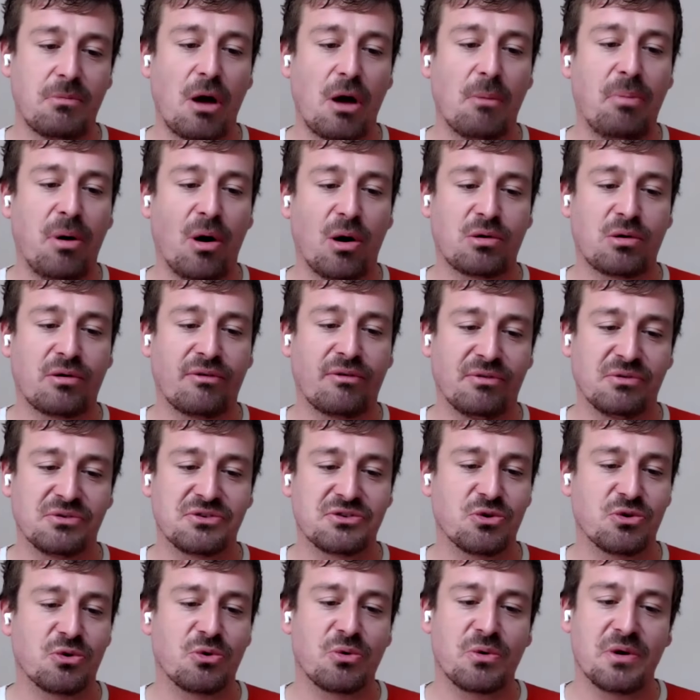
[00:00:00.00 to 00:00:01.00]
apocryphal
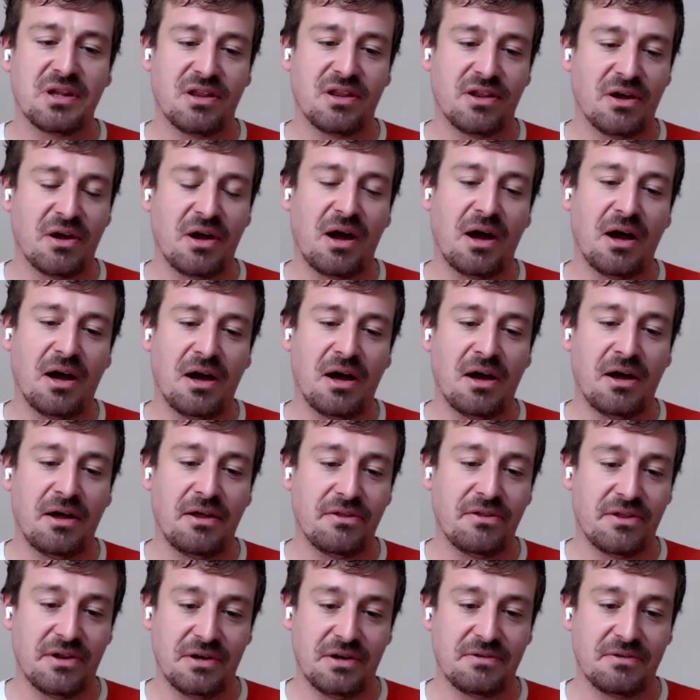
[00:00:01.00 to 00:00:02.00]
story
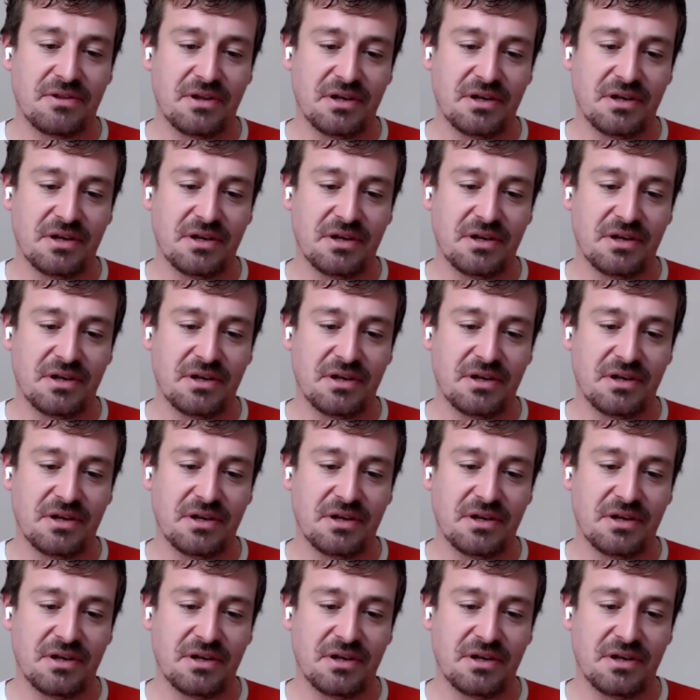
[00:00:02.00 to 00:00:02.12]
that